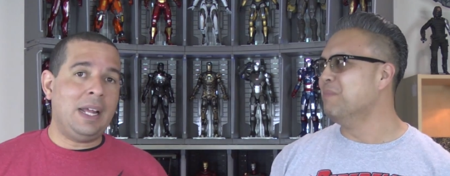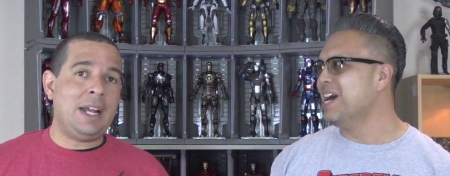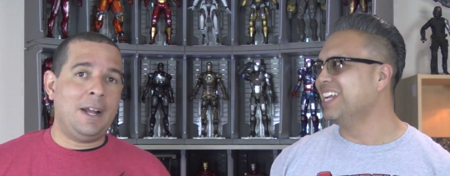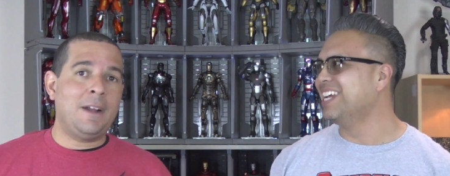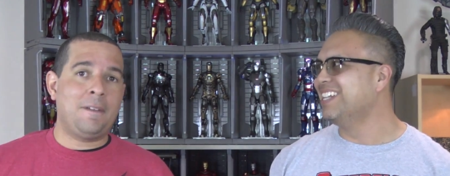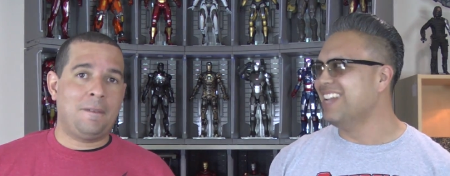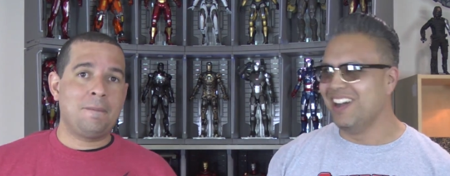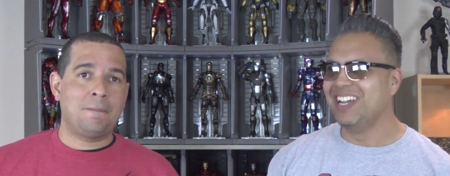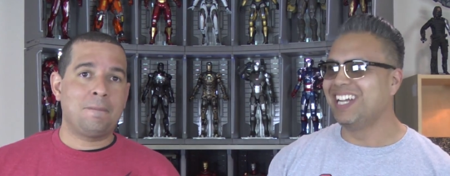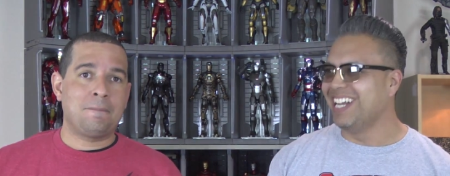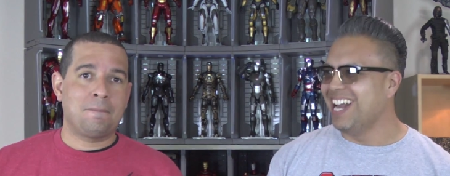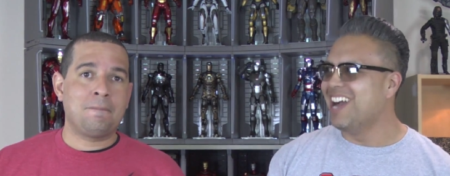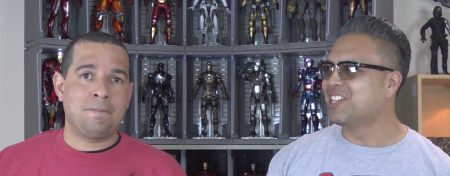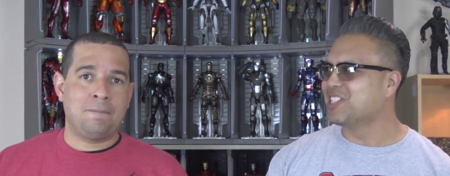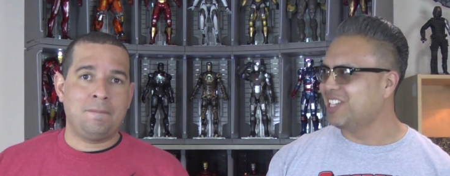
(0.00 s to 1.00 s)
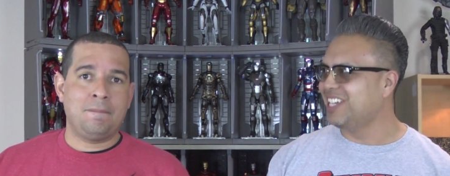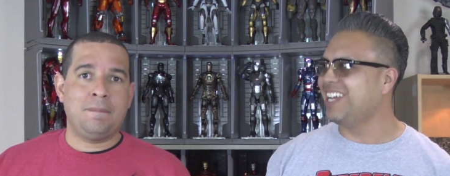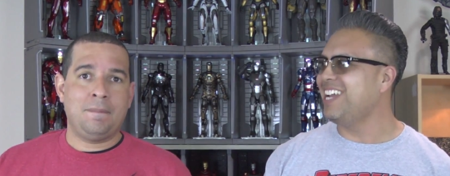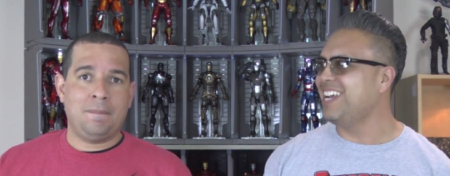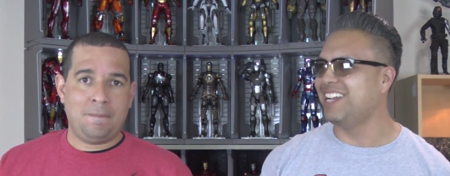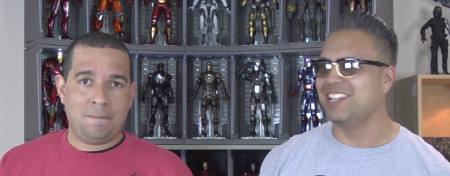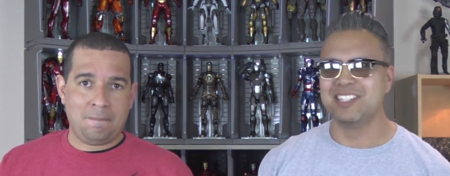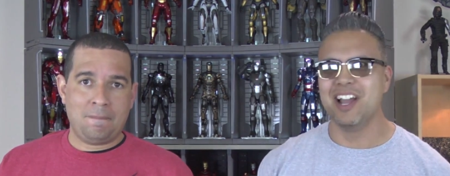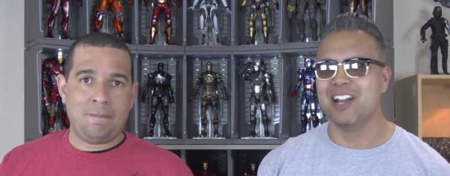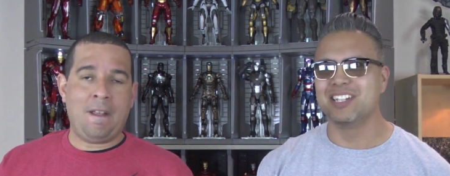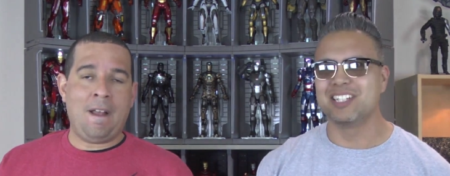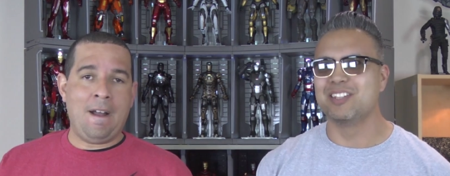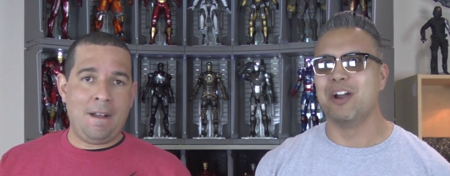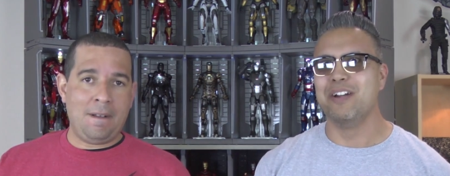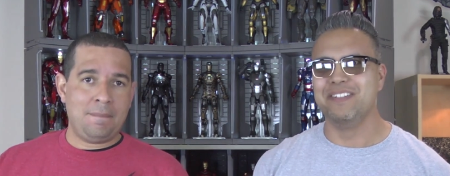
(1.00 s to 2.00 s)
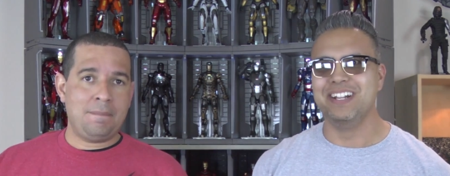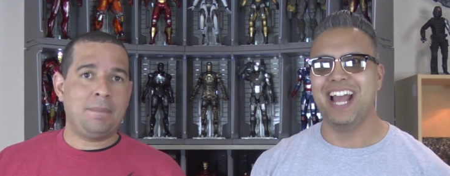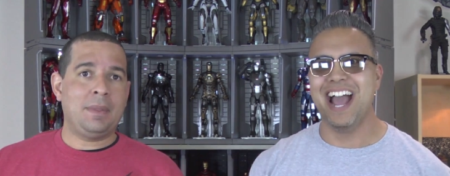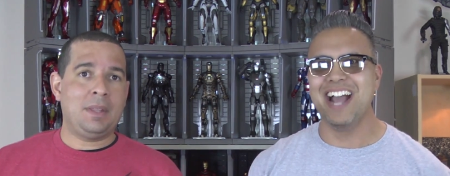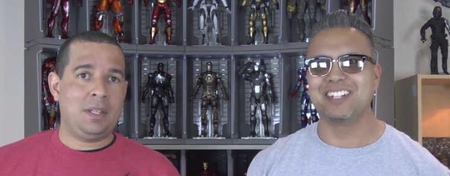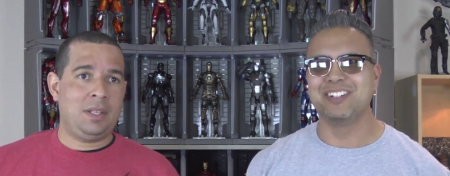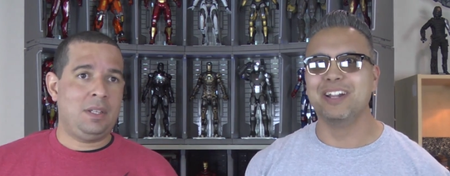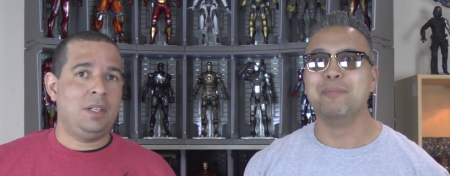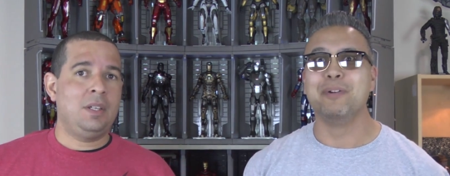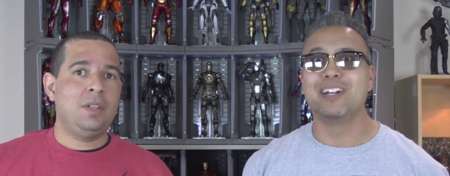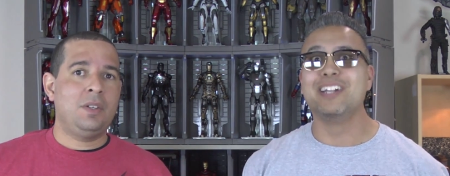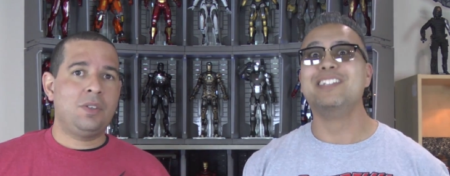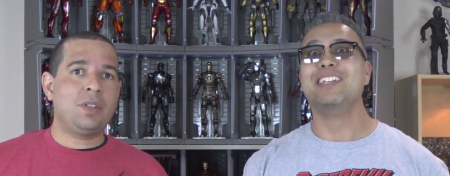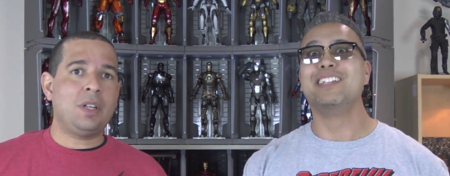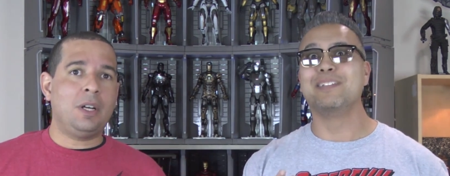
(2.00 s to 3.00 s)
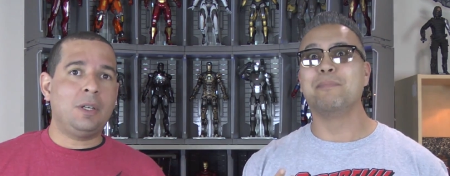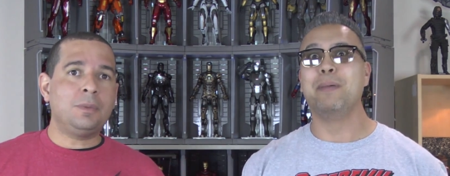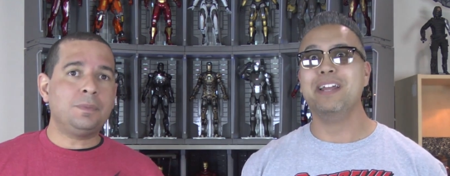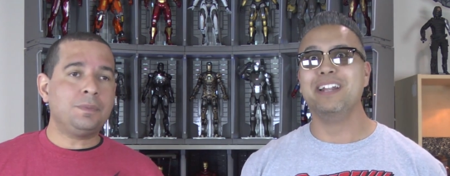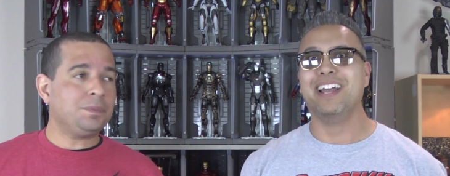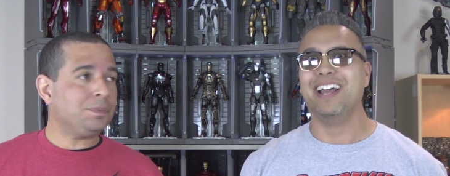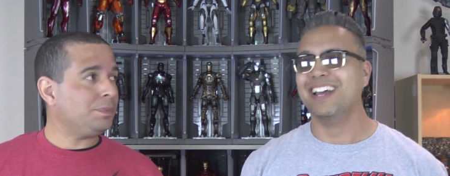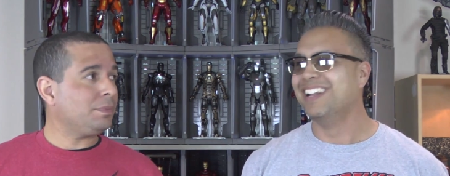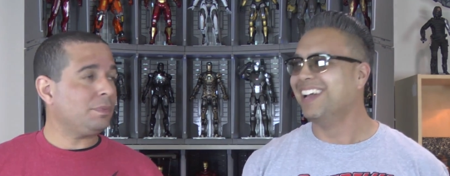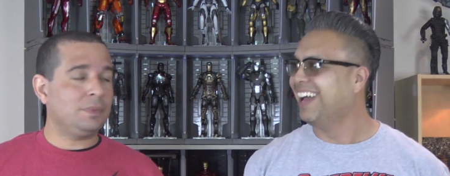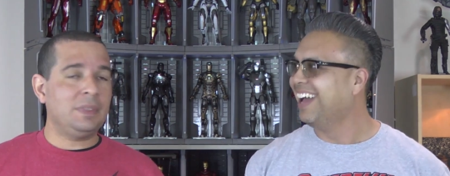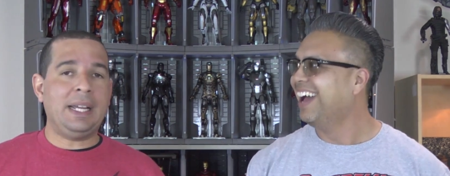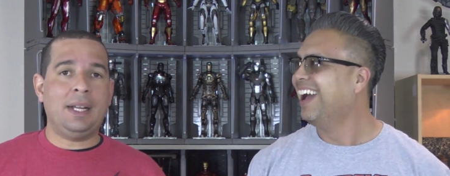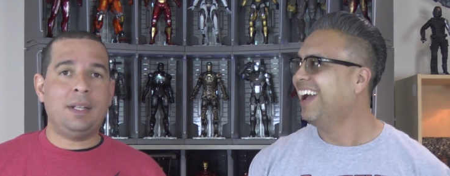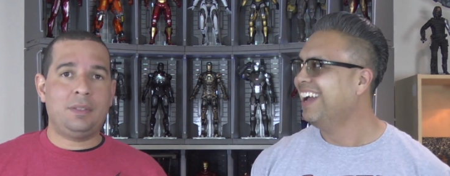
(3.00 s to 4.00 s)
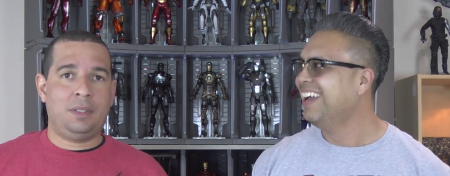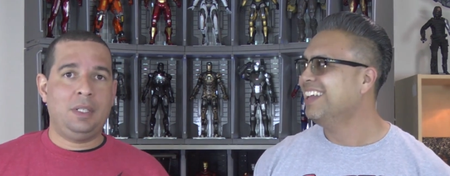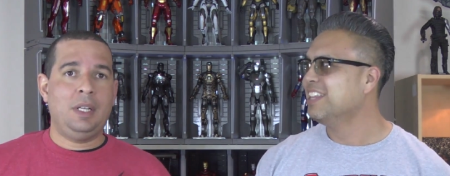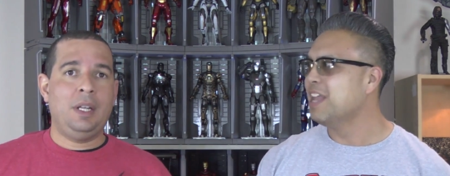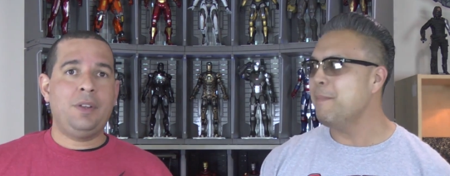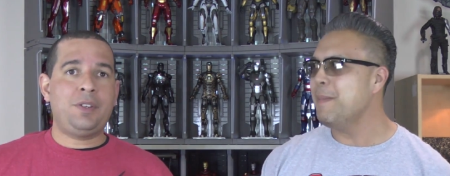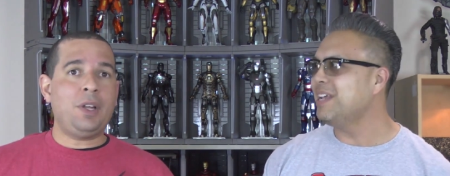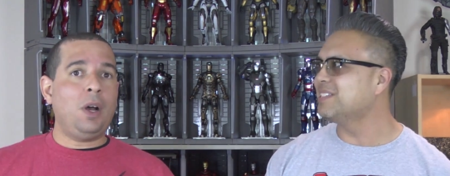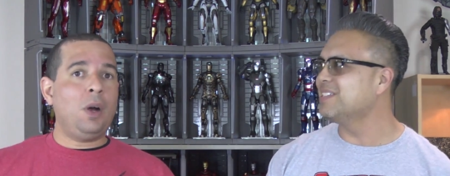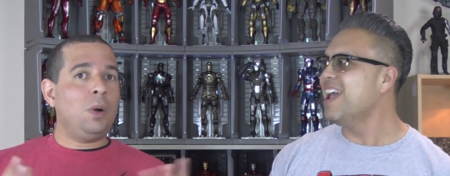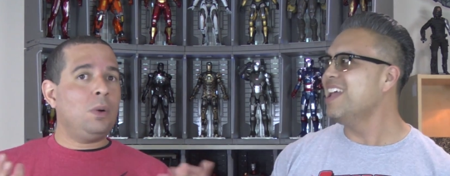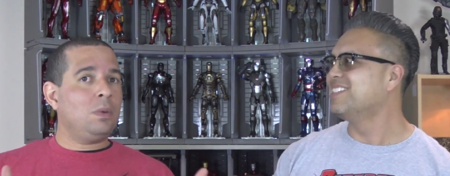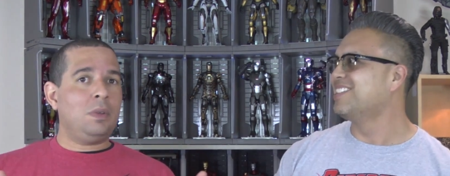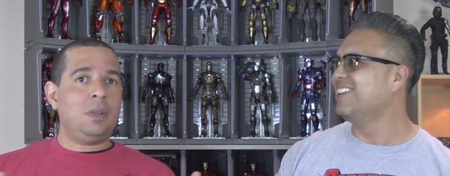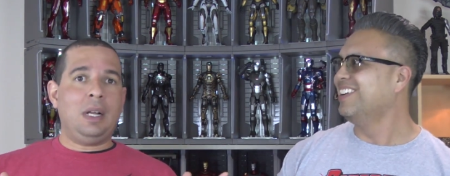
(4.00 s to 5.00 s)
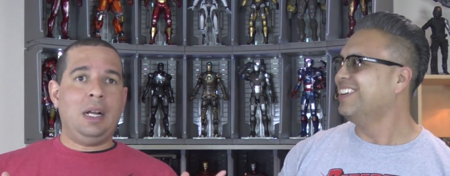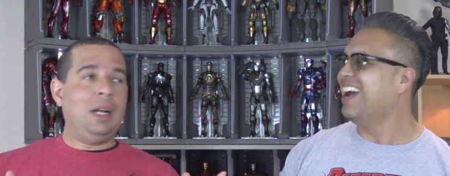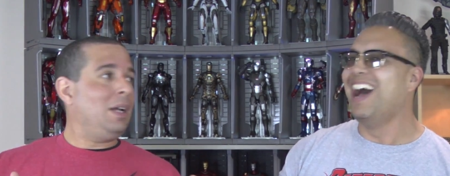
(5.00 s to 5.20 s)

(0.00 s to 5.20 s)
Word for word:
Speaker 1: yeah. money. Now he can actually eat. He's not a uh-huh. starving uh -huh. actor anymore because he's so, a Pinhead. Yeah. That makes sense, dude.